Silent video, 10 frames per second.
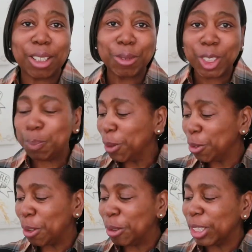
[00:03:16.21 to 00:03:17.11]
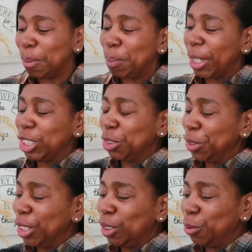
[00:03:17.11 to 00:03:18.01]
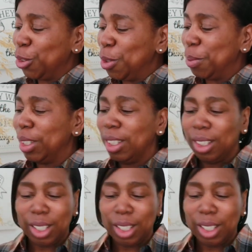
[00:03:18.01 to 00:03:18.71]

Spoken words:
So I've just borrowed some batteries from